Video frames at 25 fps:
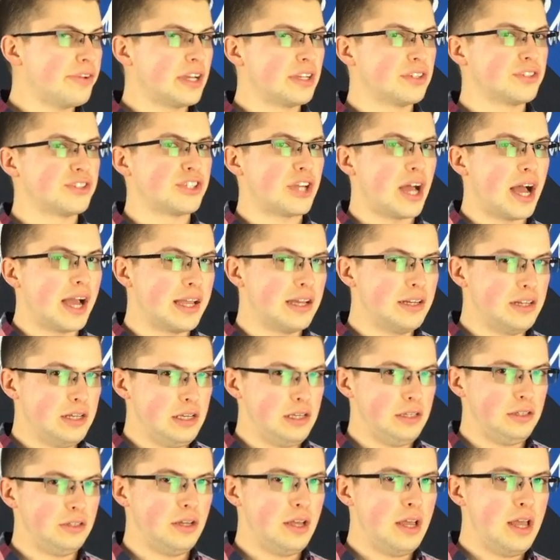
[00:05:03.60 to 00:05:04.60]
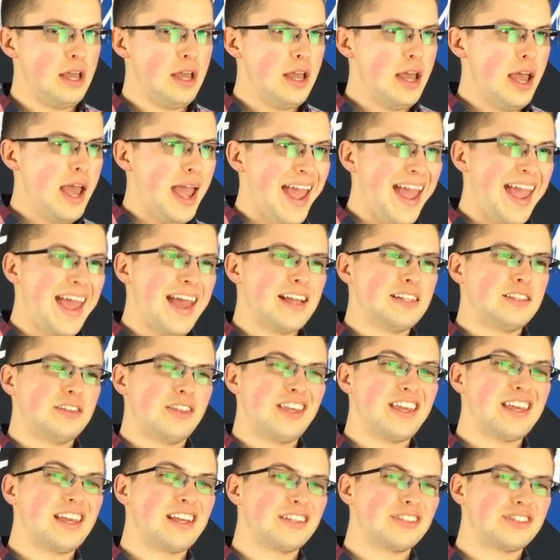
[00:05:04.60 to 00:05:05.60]
anxiety, and
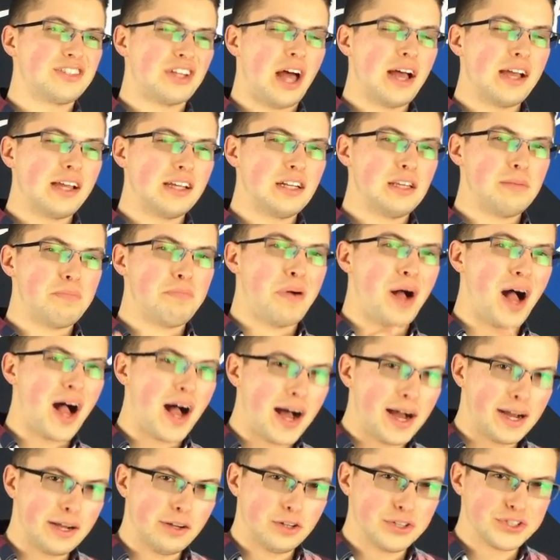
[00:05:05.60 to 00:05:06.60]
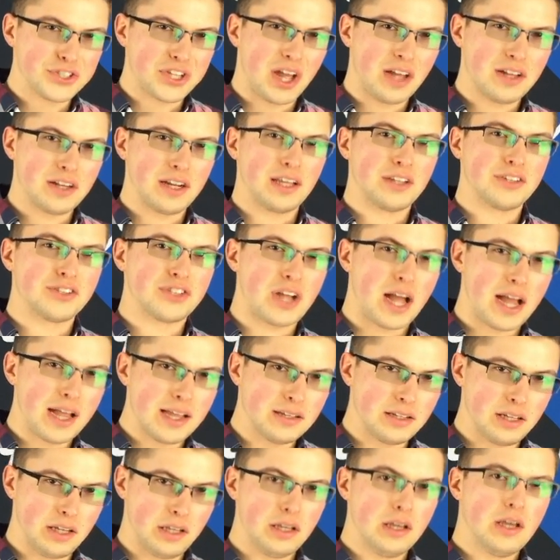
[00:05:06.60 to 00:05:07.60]
the anxiety piles on
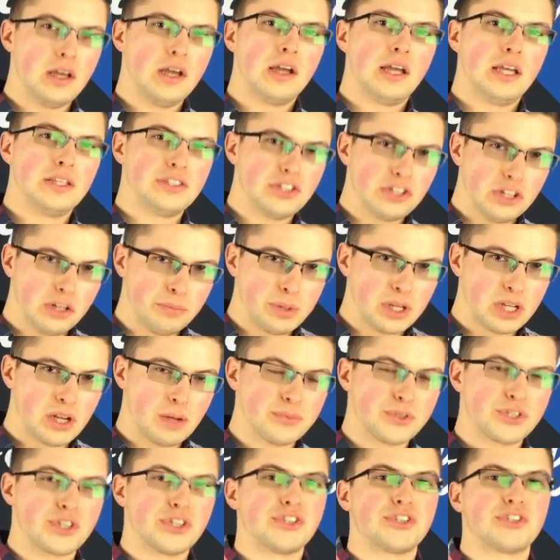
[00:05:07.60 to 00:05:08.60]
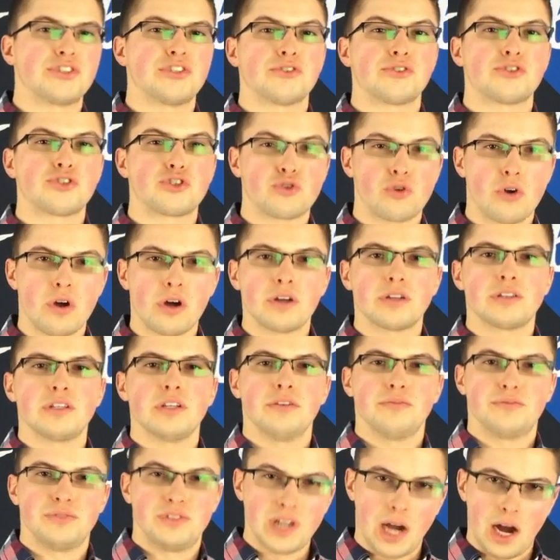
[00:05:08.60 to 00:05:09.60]
anxiety until it becomes this
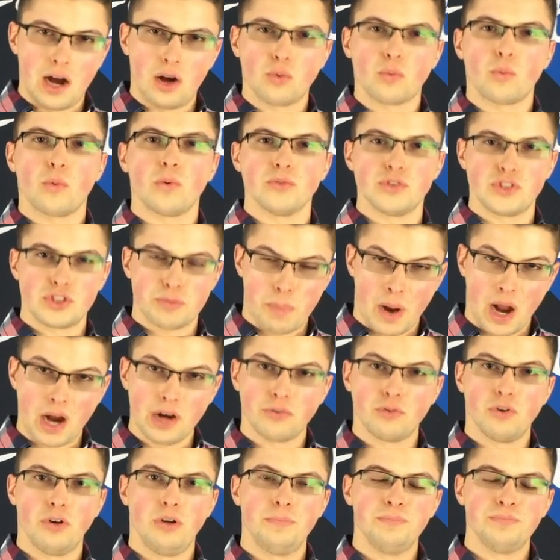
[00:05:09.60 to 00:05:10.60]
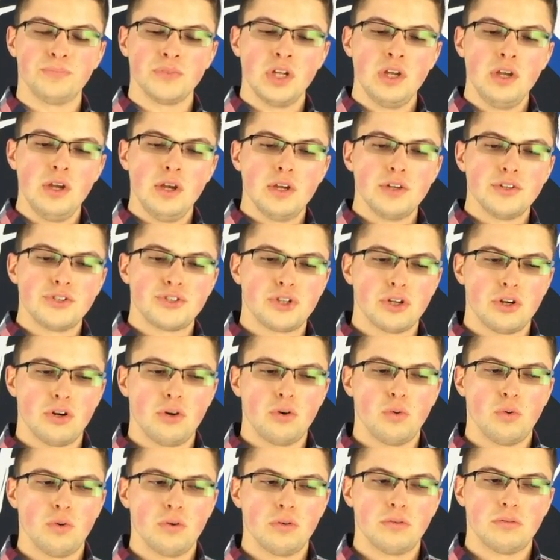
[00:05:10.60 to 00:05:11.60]
destructive downward spiral.
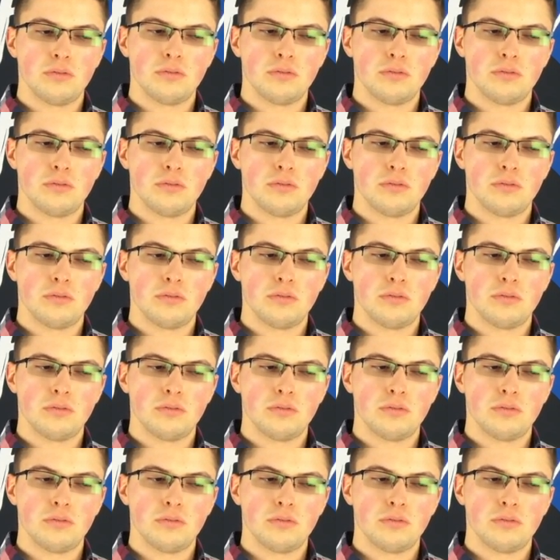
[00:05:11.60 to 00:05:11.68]
So